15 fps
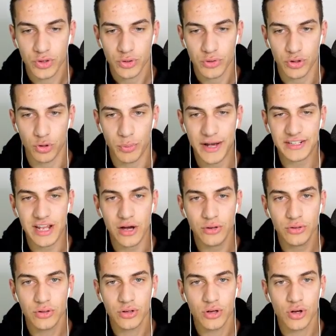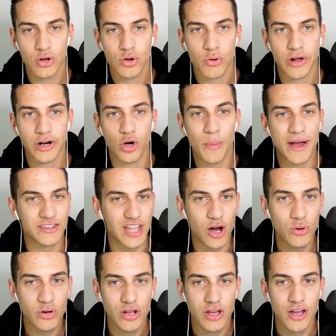Go back down. Go back down.
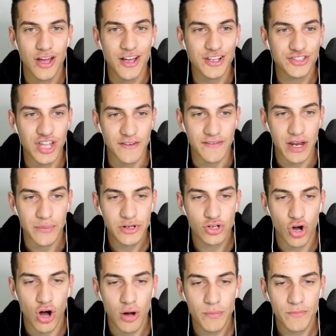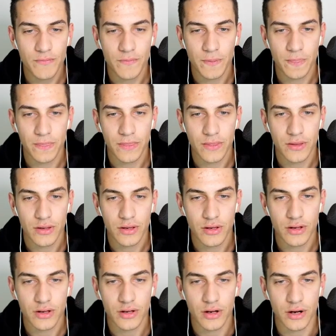Stay very calm.
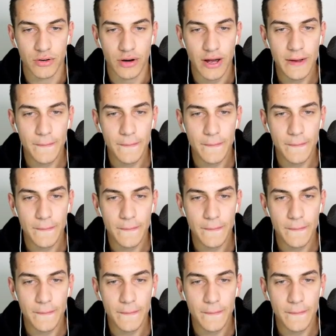All right.